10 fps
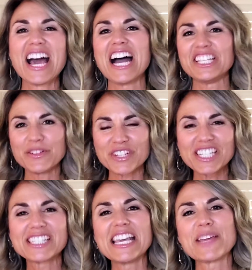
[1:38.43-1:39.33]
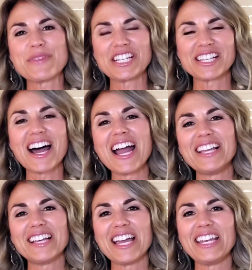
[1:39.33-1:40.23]
I do want to just take a minute to
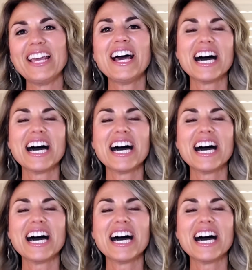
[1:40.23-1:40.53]
highlight